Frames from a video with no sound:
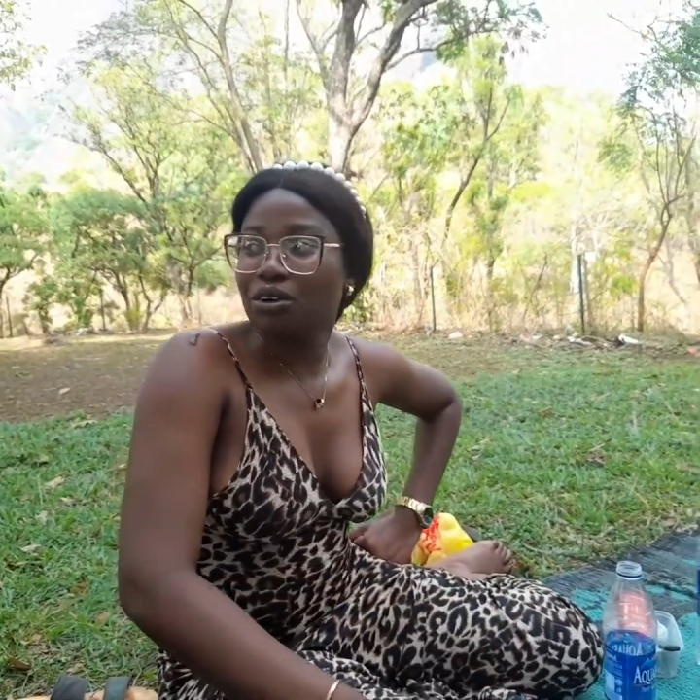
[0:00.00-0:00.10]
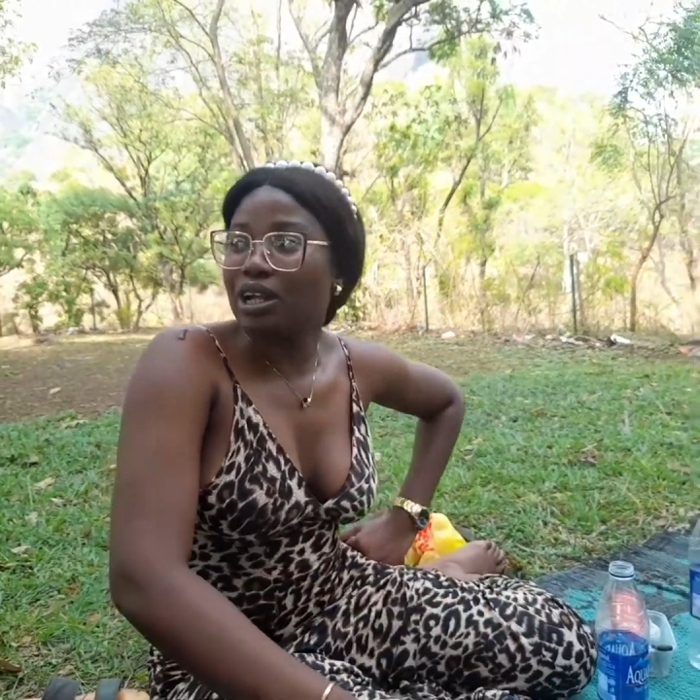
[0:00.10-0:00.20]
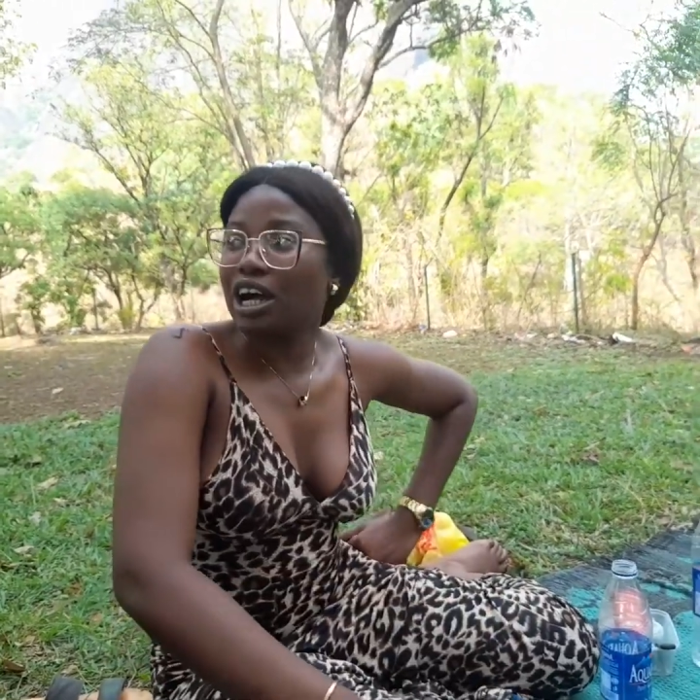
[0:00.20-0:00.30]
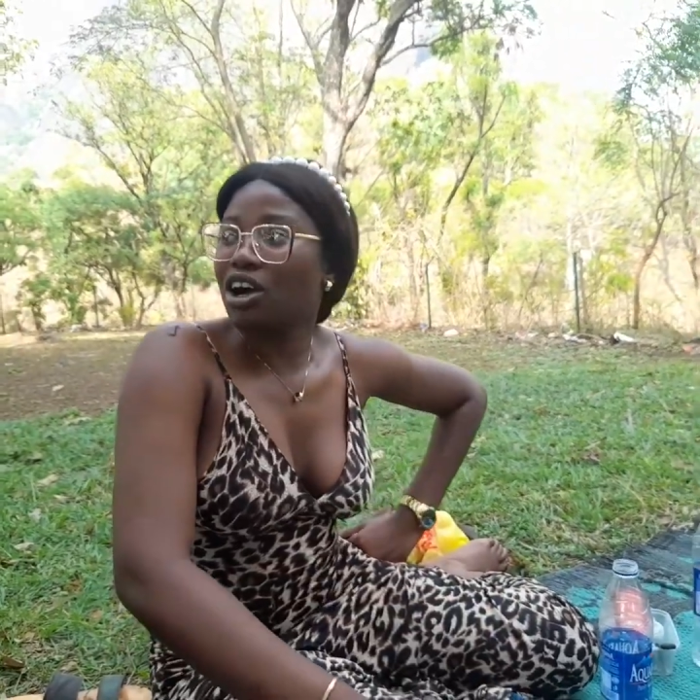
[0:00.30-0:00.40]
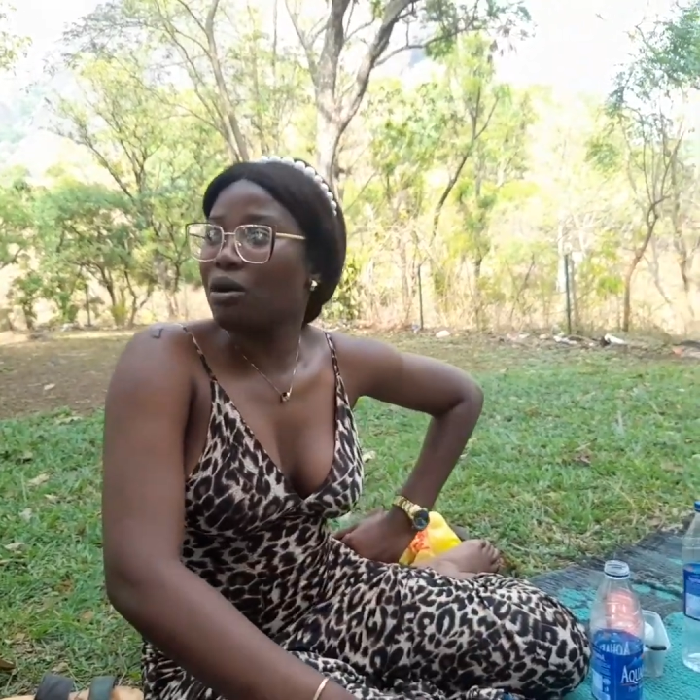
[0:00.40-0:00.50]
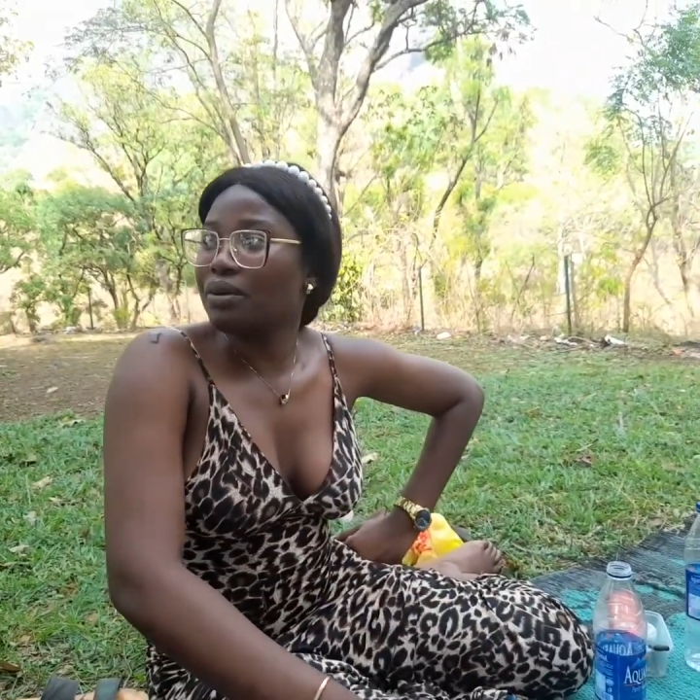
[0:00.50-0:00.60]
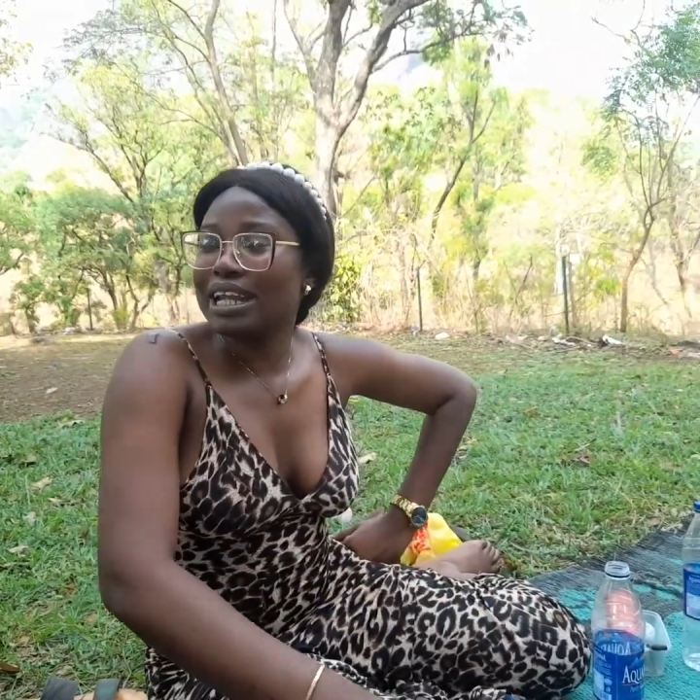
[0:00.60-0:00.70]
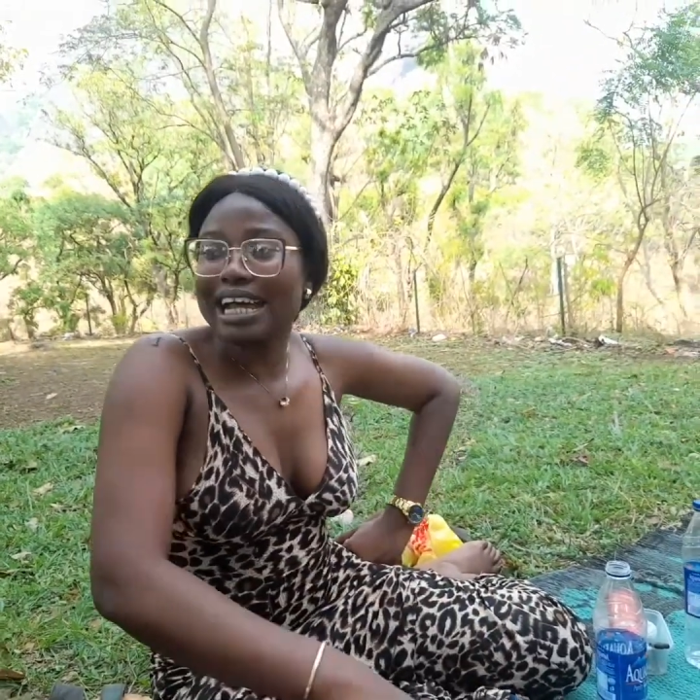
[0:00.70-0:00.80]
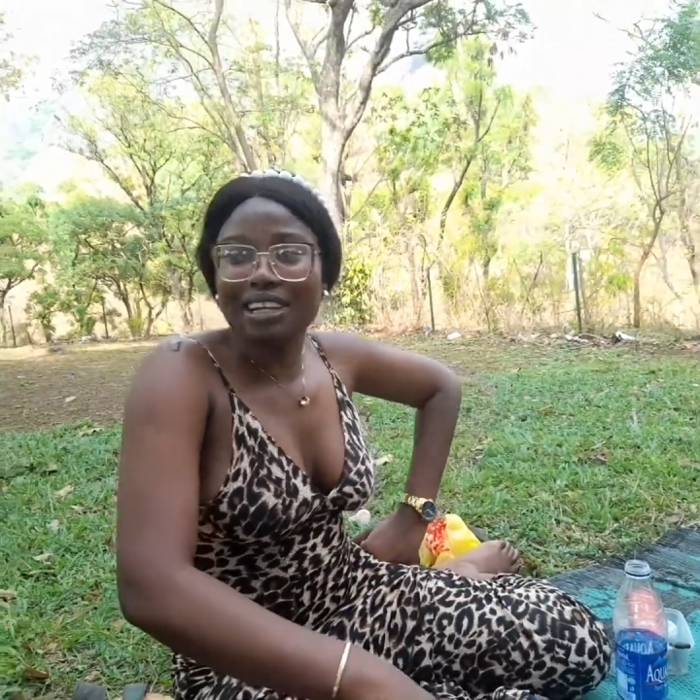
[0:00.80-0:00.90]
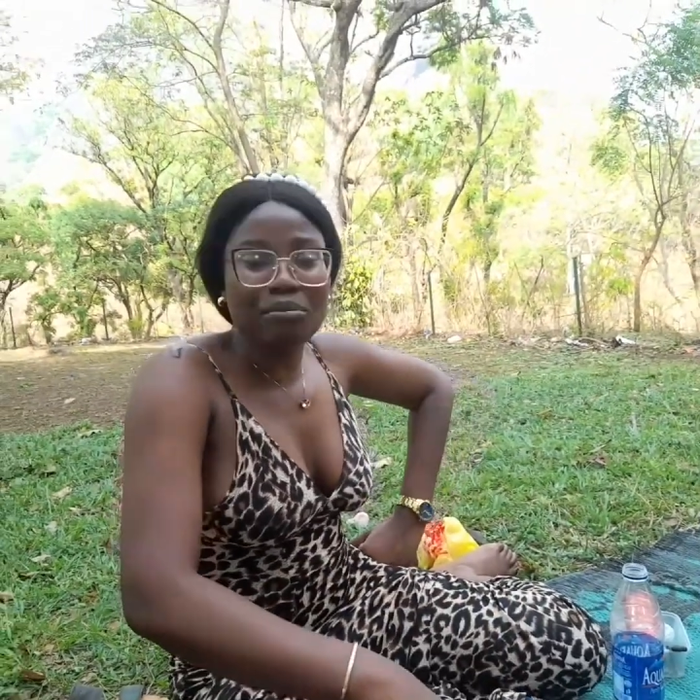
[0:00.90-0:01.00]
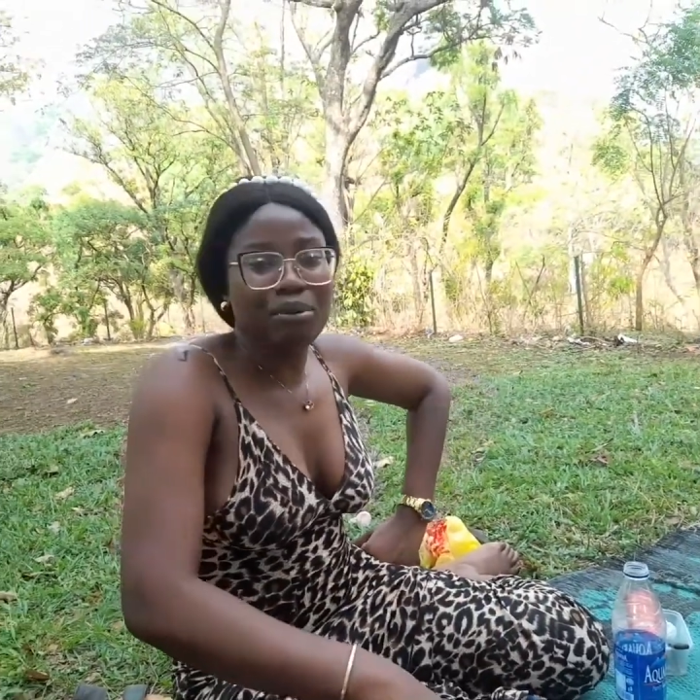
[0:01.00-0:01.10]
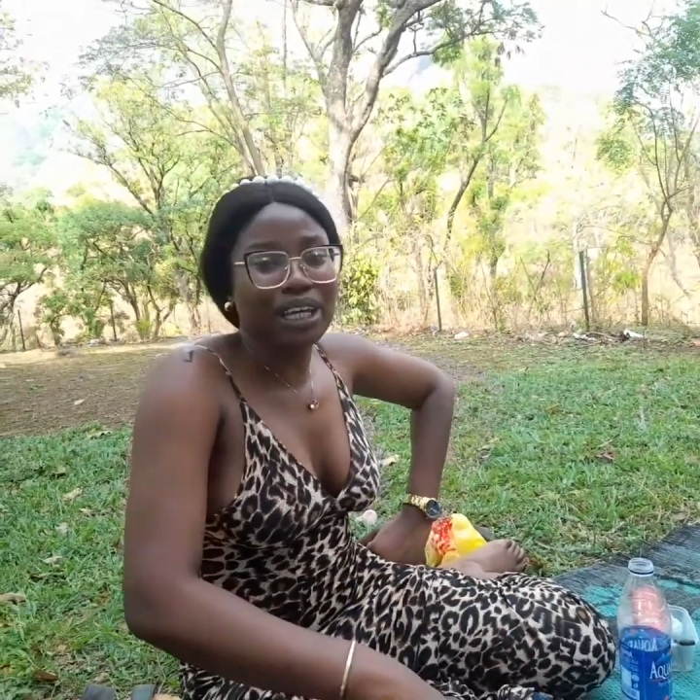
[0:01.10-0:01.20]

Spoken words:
will not come with like the